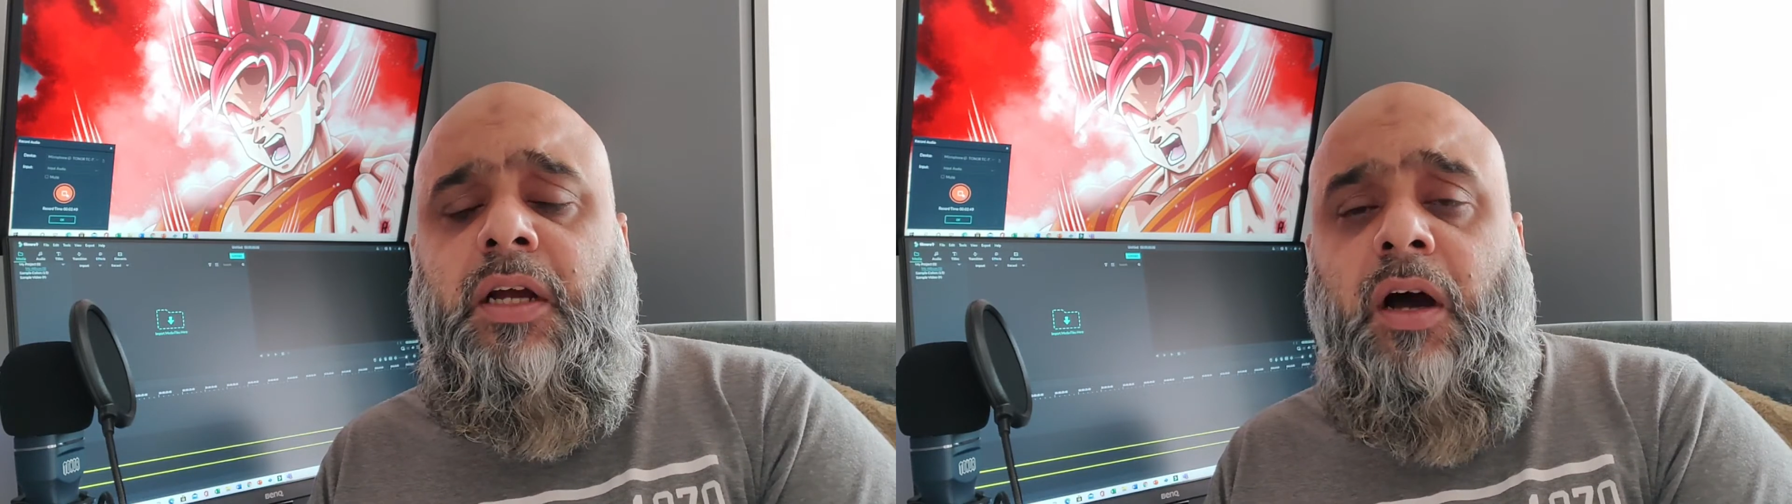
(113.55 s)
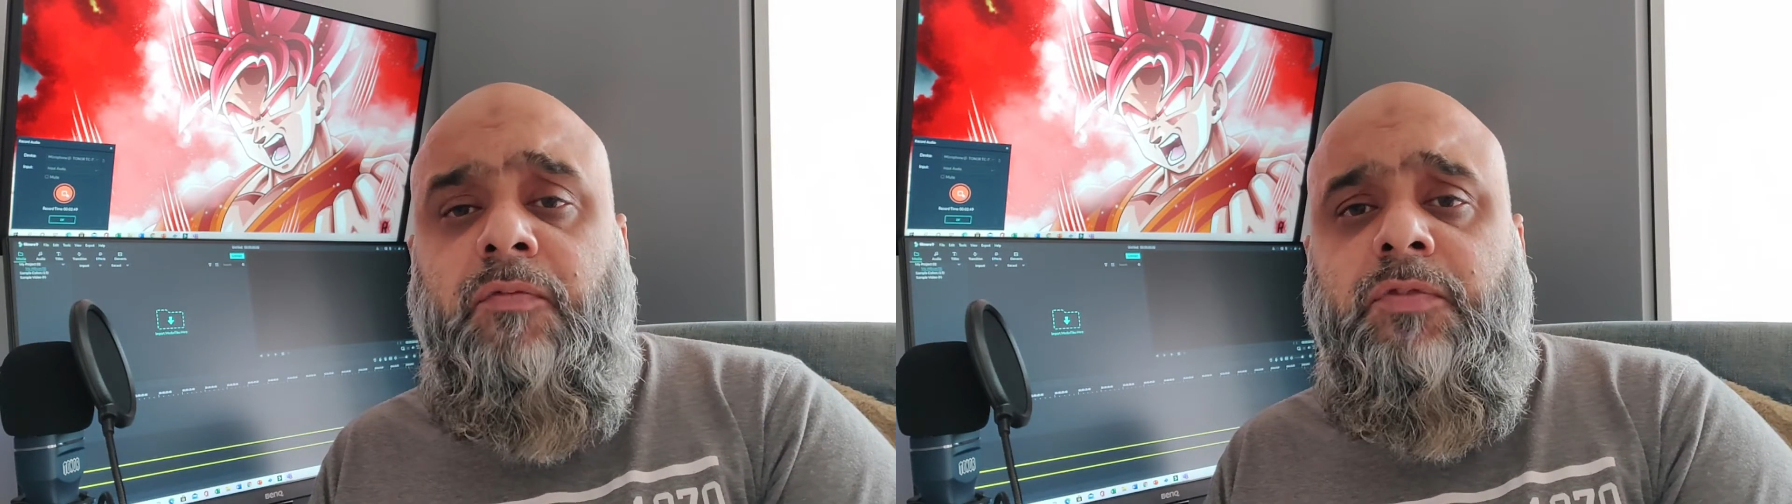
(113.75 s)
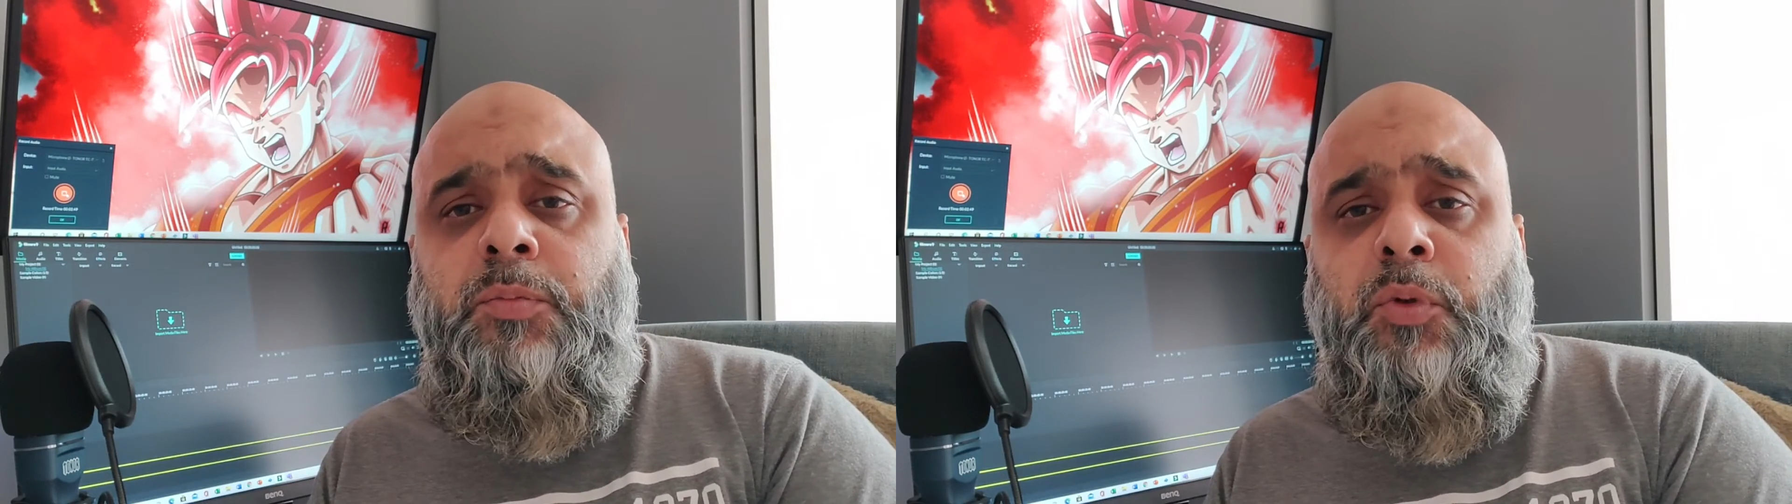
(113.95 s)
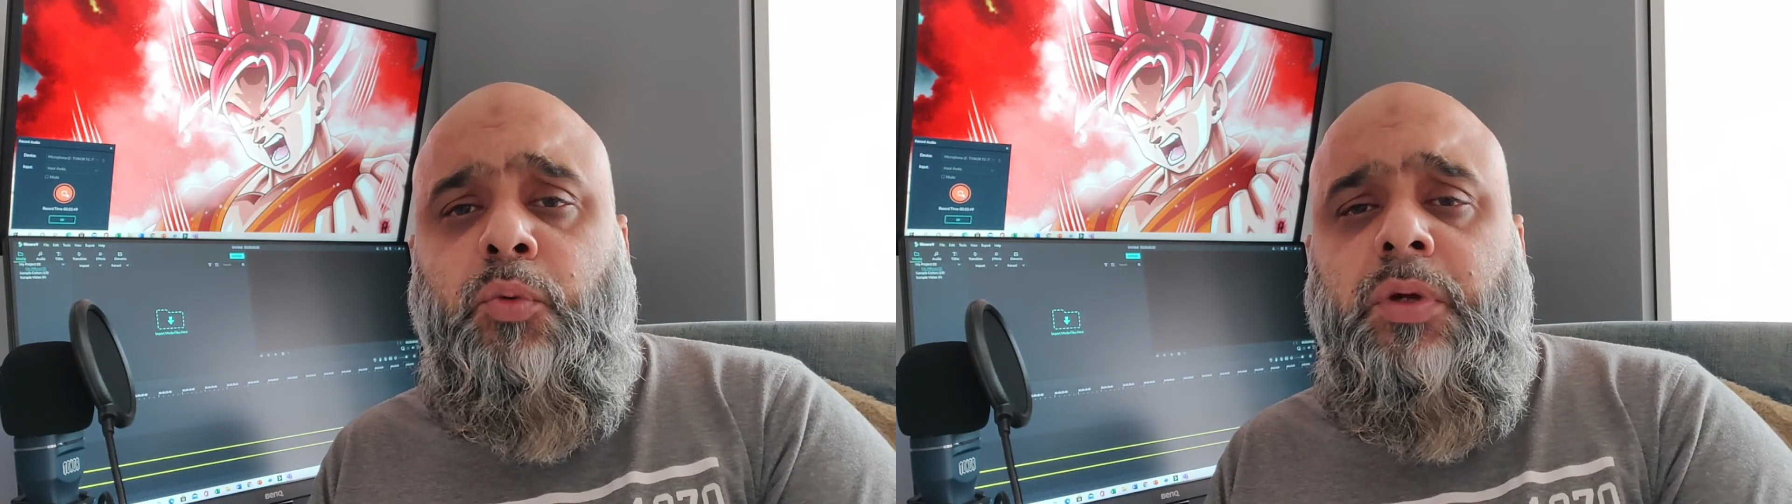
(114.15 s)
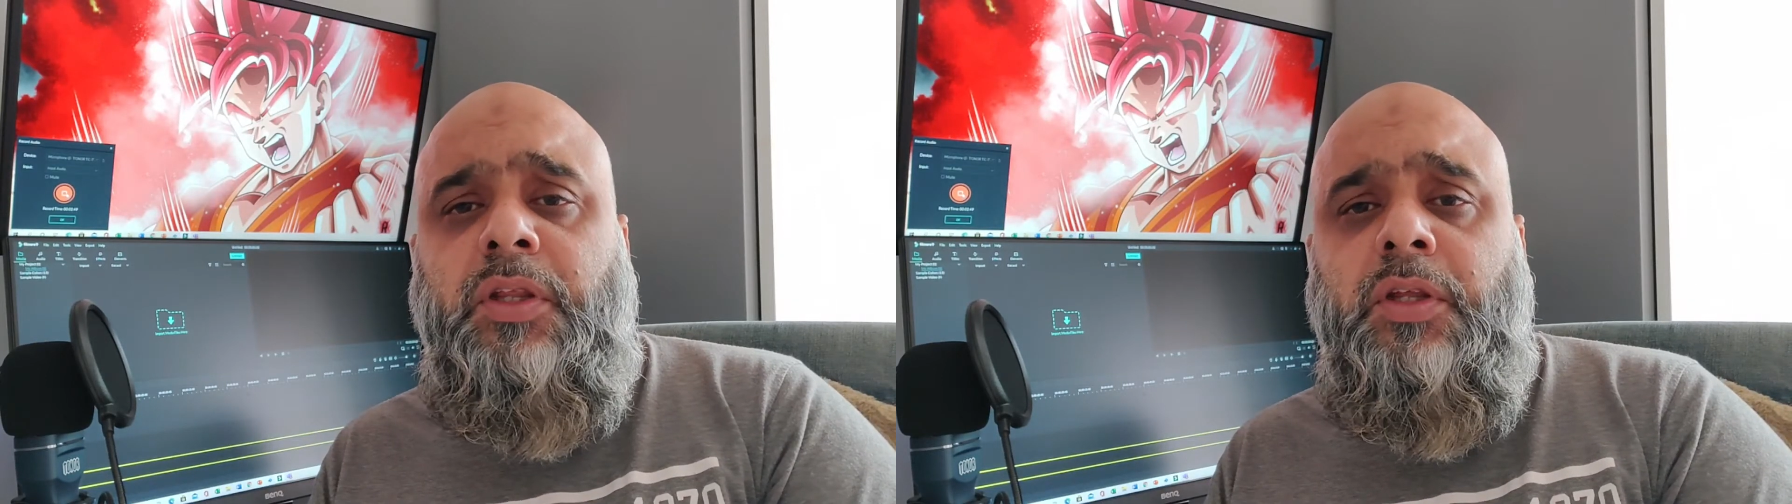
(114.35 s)
comfortable
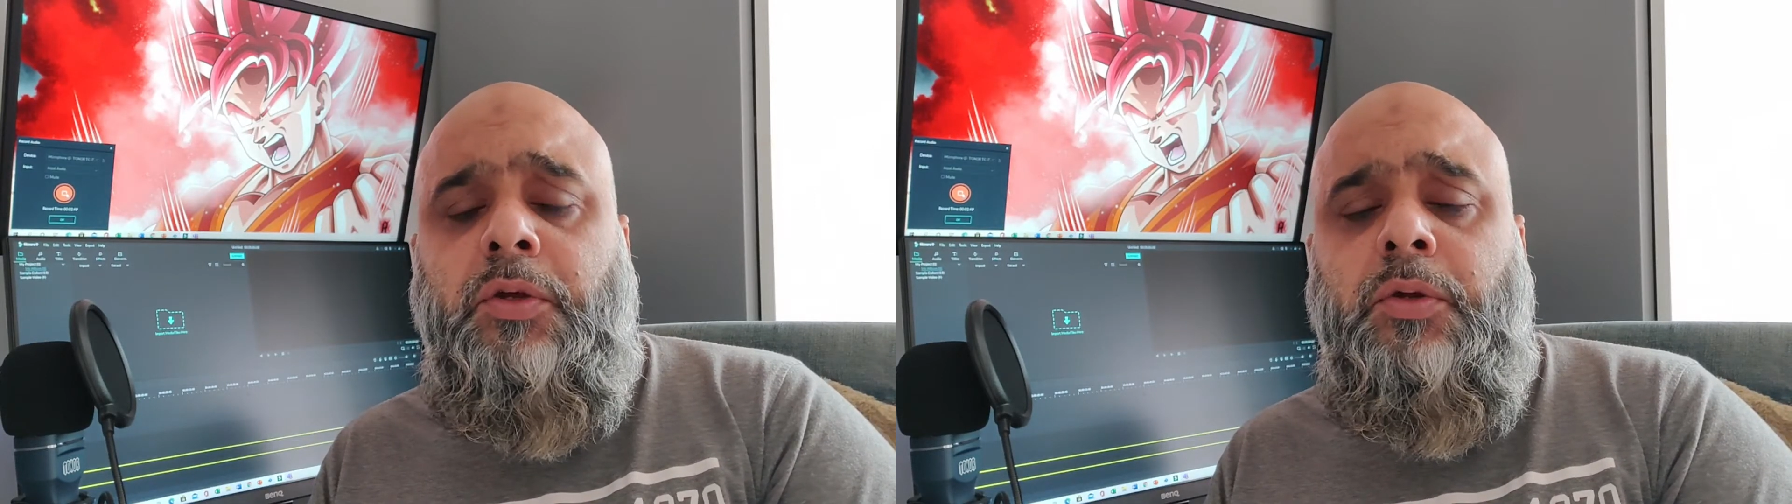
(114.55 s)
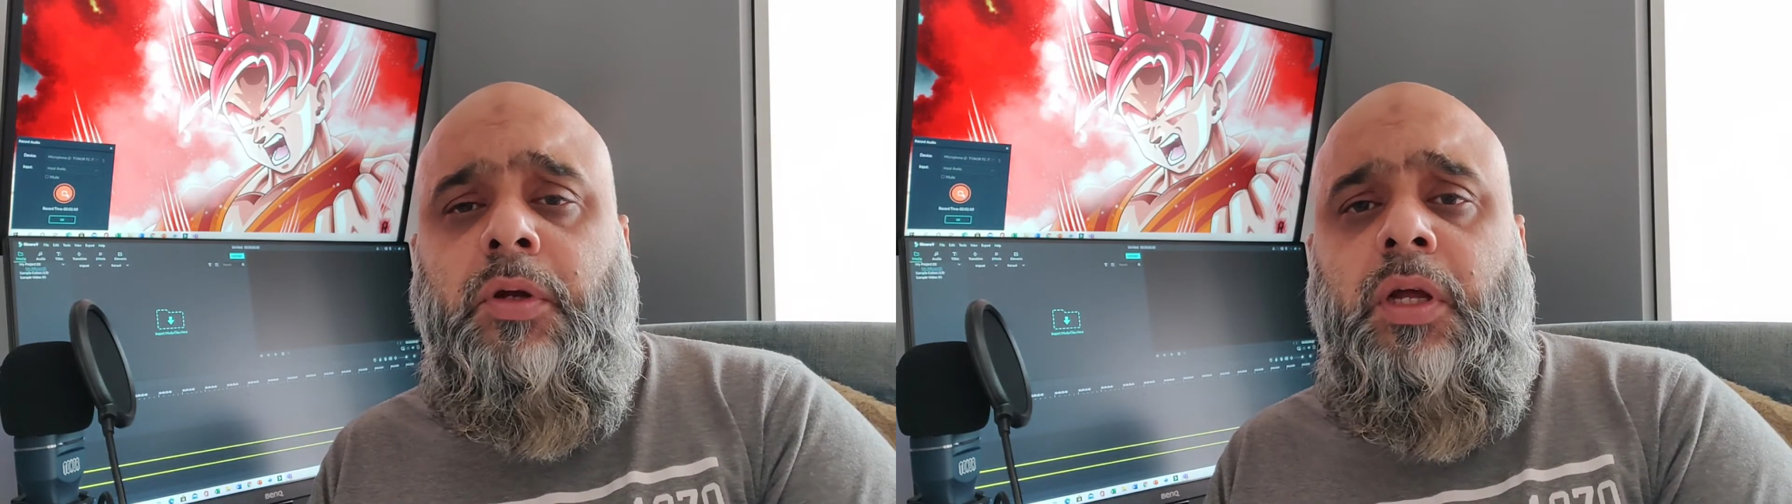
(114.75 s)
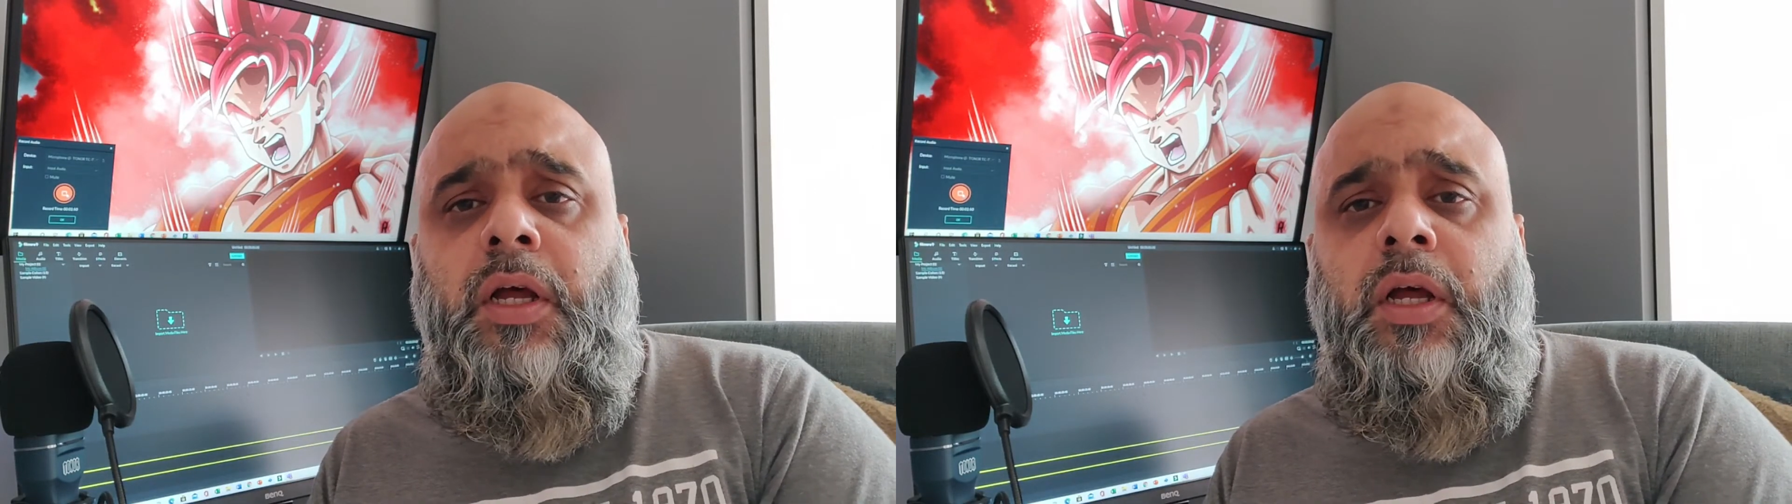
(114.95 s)
with you